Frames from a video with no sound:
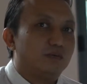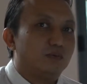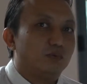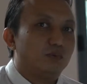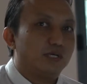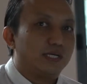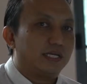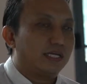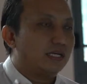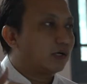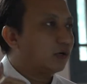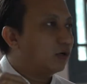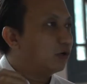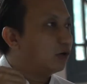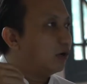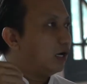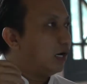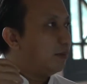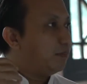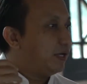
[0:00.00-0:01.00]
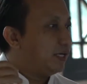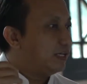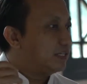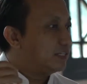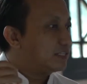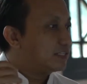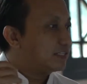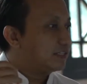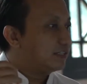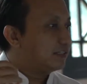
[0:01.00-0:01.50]
we can go a
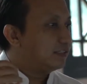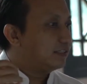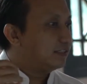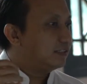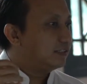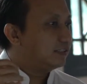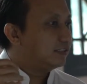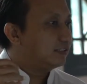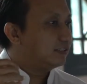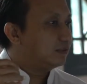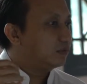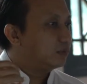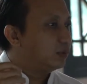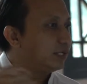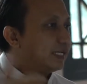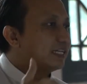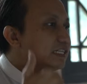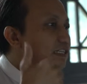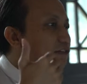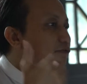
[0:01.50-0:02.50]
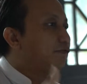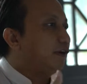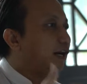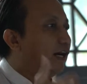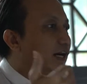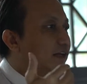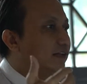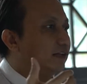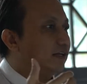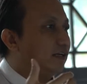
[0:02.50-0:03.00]
bit, we can
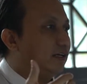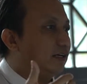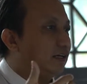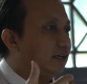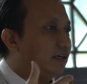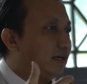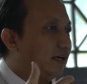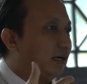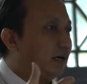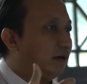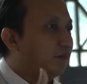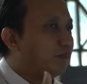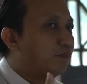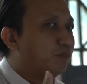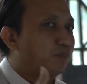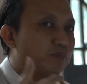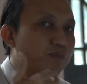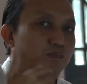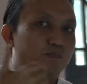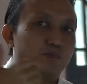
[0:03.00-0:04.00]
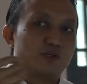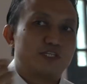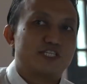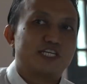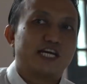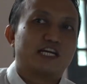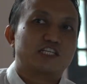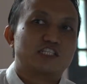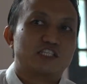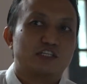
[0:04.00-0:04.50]
define the
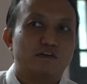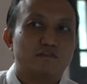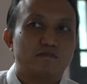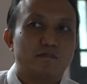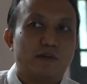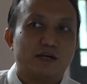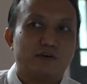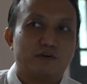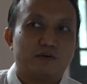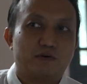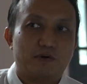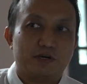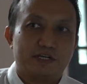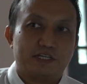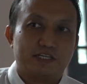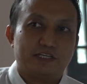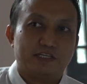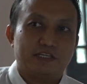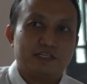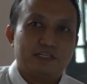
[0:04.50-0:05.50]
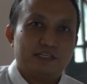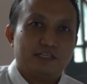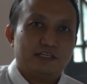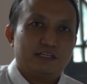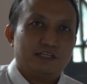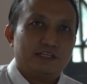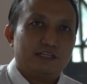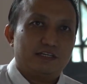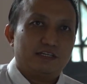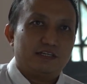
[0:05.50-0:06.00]
protection of minority
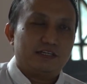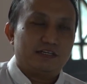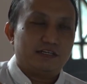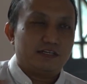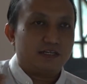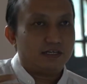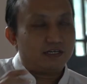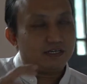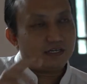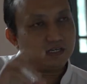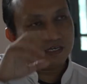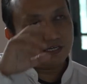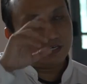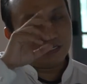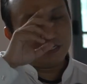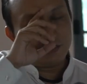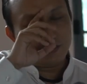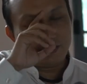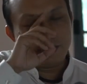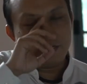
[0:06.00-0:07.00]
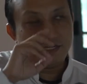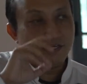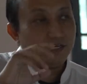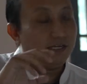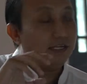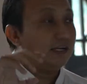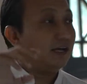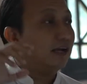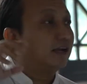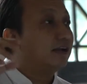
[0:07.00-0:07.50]

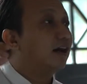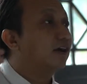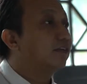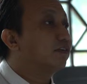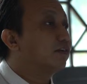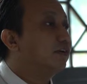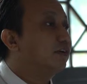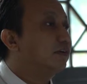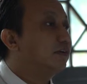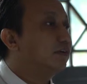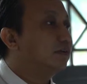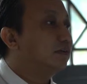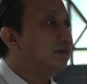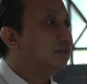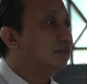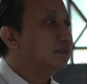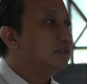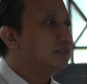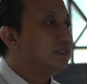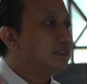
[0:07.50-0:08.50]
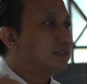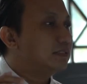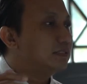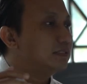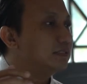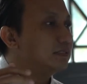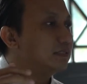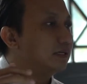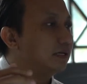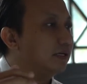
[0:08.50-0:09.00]
in another
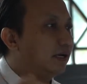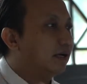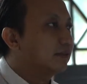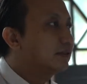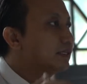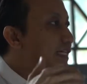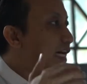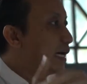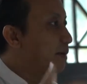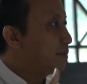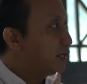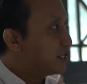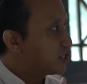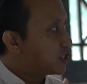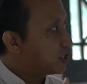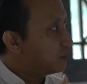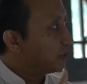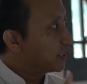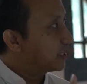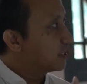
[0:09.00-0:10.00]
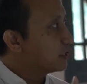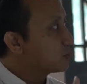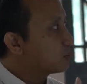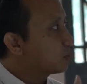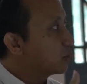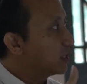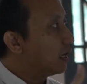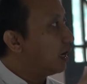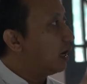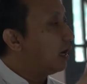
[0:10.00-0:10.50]
dimension, because
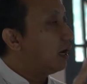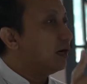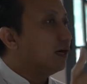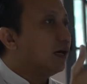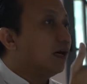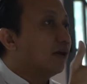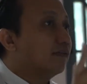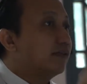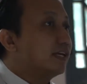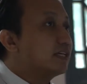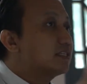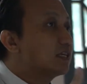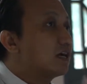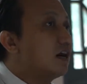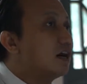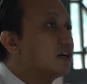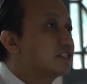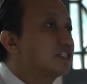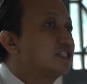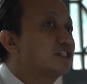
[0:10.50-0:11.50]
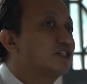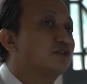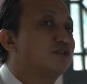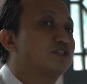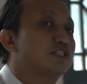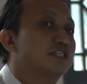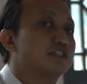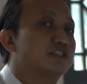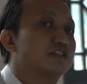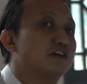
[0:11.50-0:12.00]
this
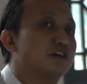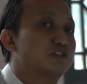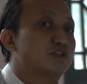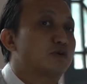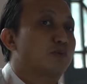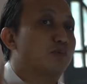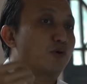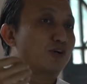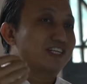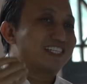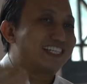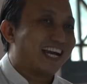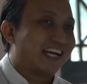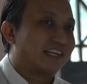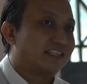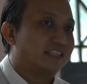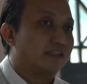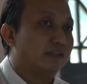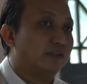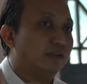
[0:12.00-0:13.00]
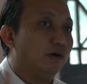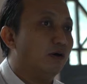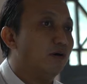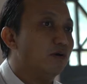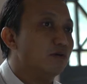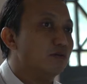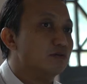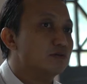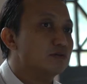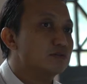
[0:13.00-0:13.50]
constitution is also protecting
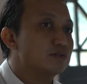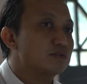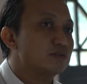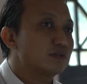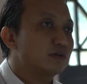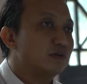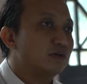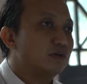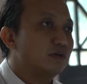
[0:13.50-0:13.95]
those